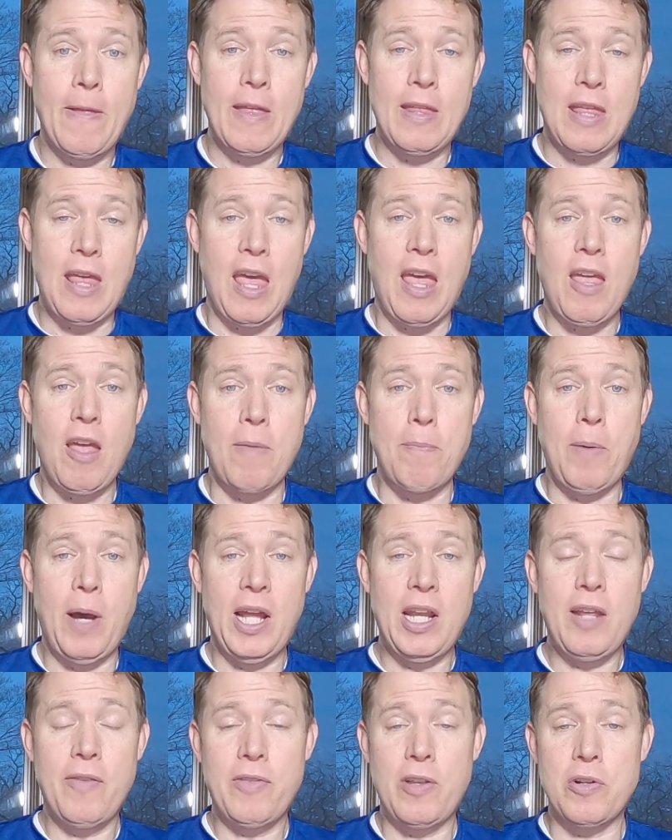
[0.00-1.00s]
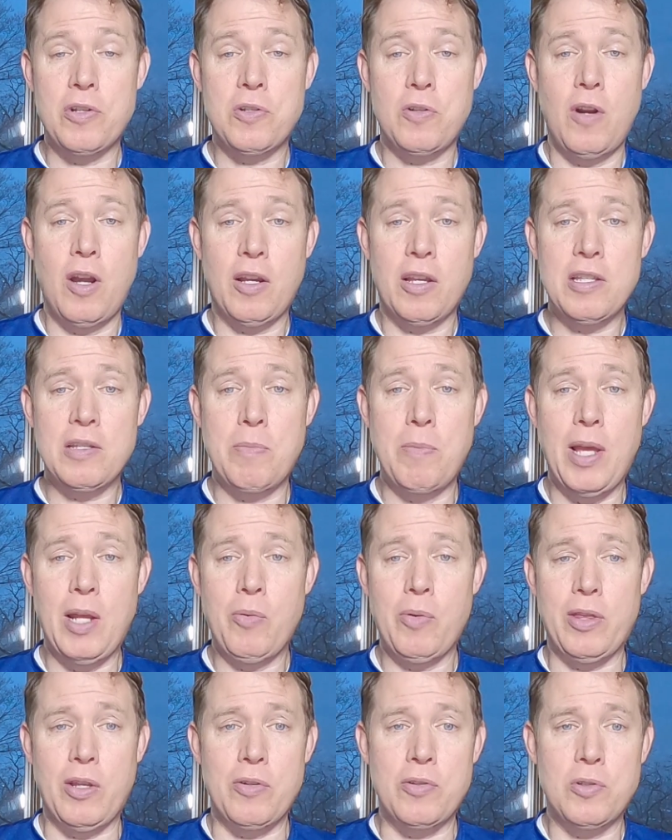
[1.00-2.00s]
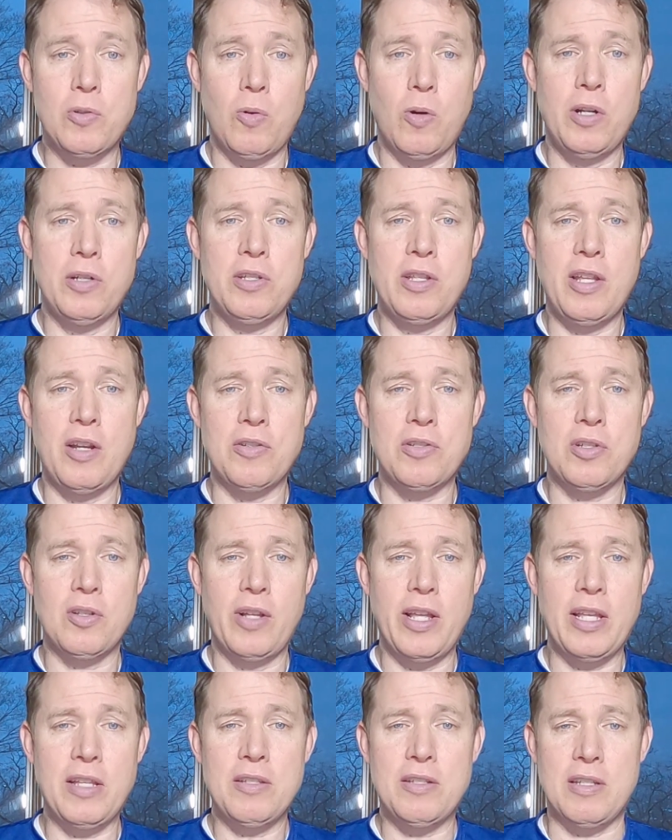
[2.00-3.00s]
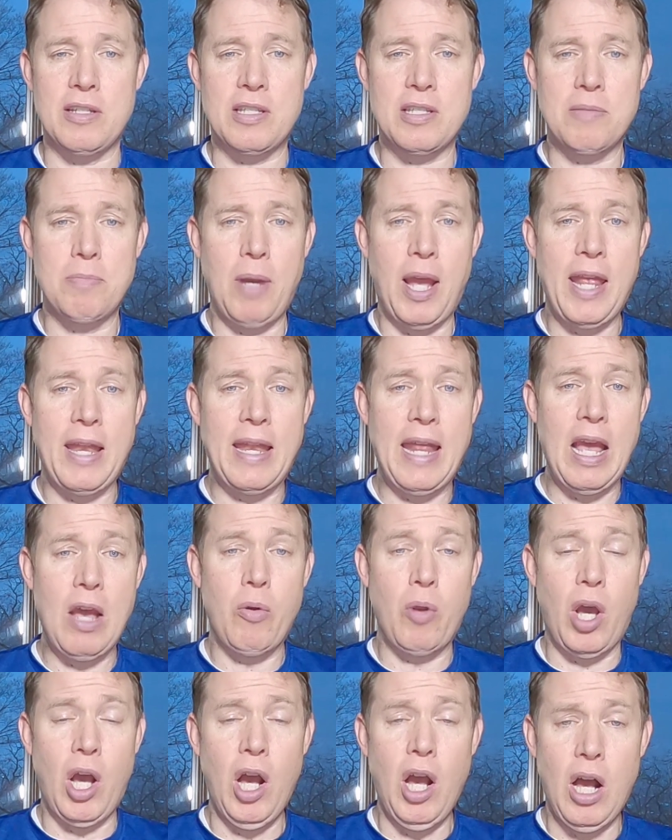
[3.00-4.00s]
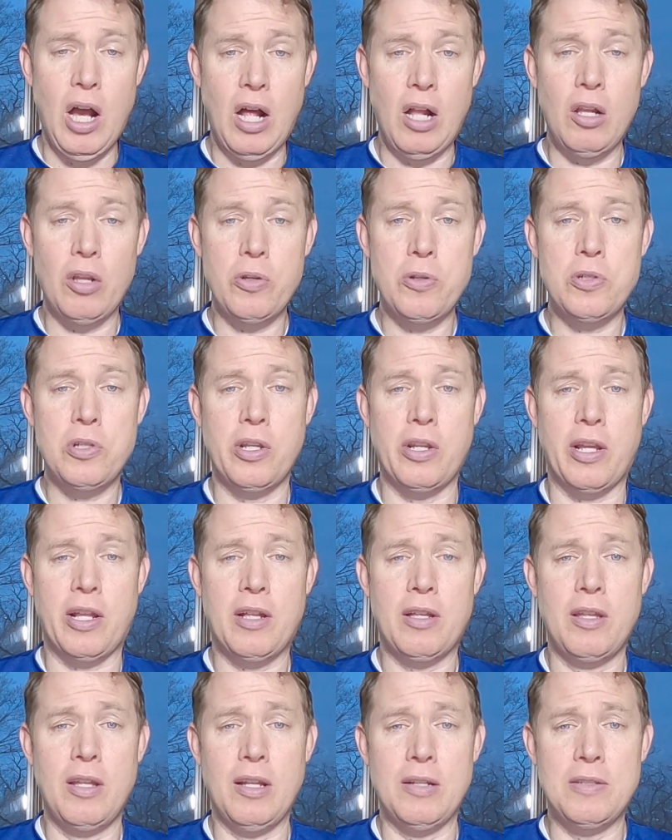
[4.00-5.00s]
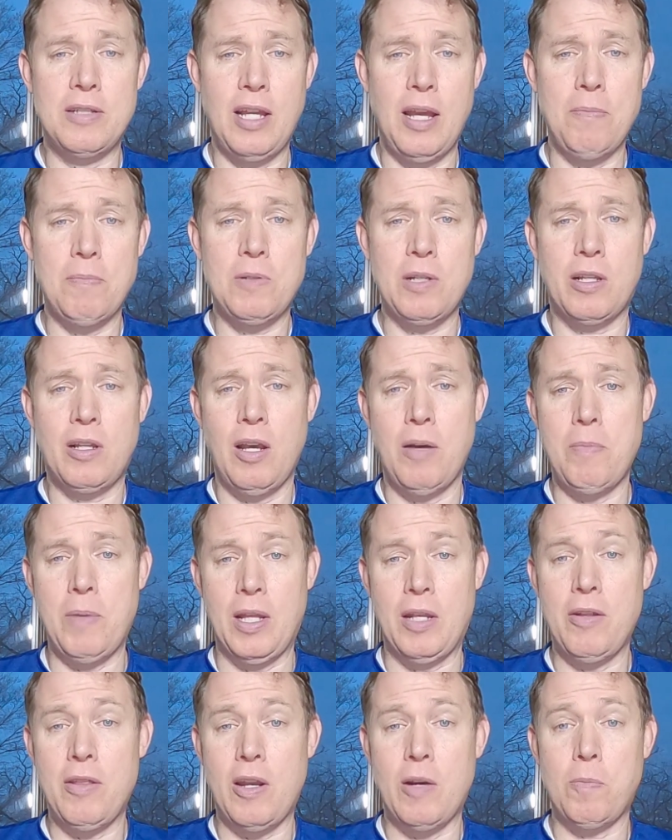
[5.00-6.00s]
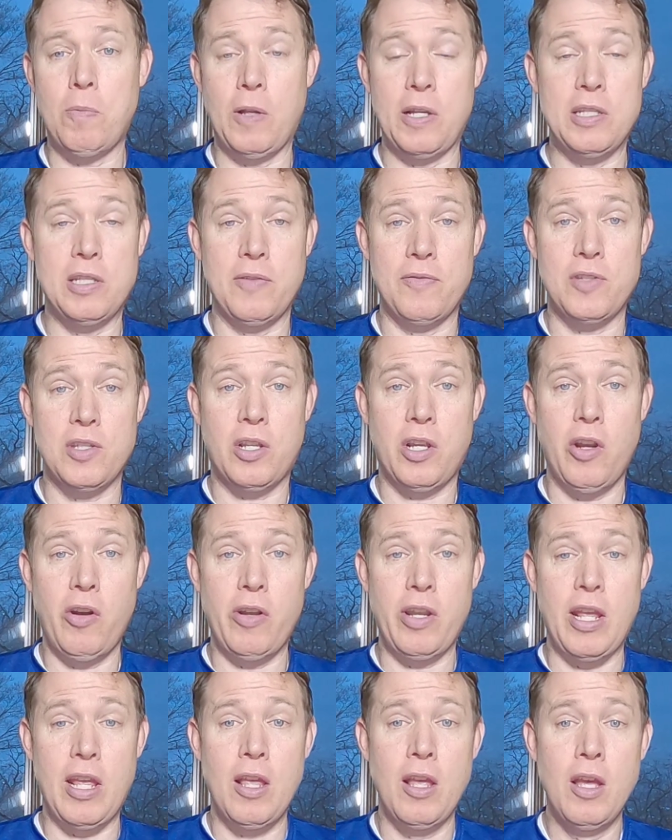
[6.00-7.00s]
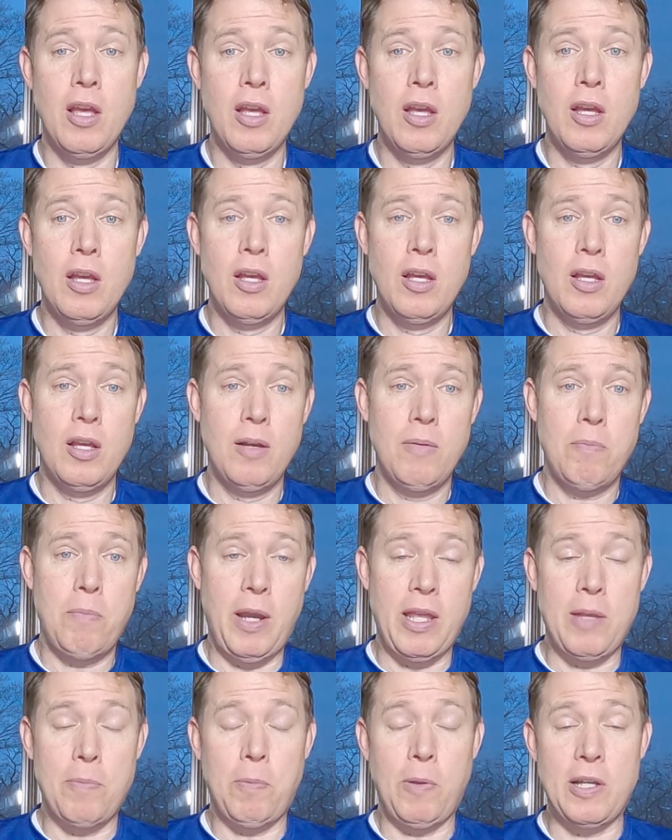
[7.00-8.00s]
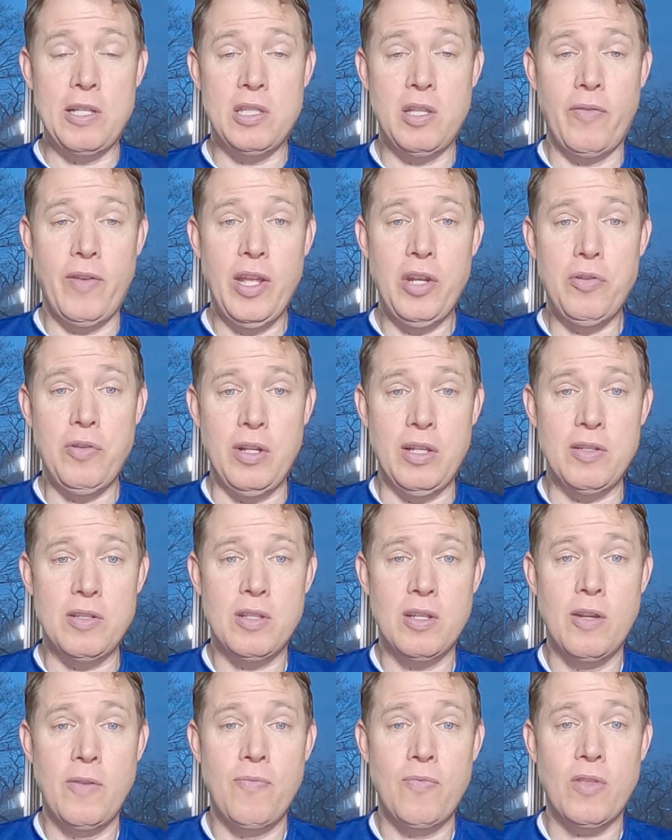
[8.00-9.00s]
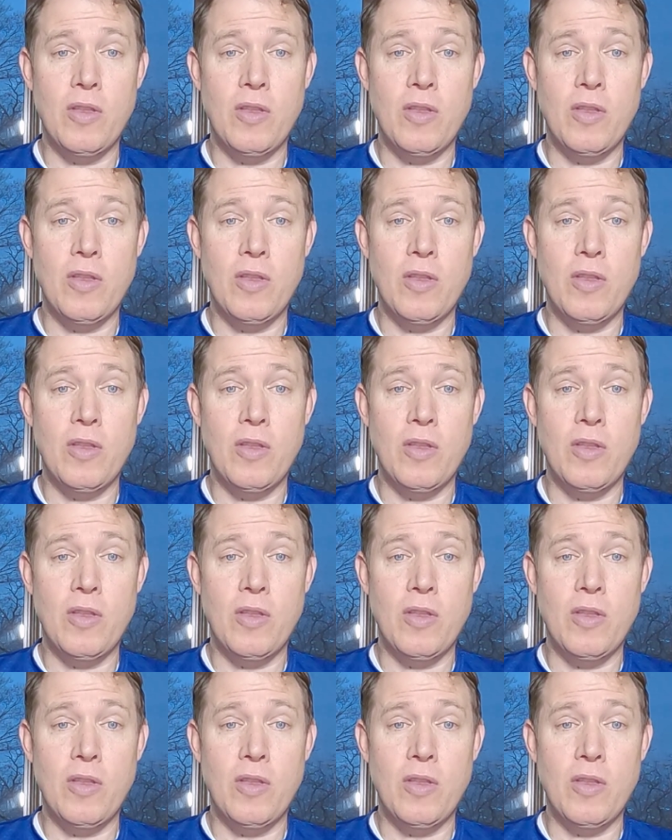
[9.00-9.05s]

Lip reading: yea, a body of their strongest men with their swords and their slings, to smite down all who should attempt to come into their place of security by the place of entrance.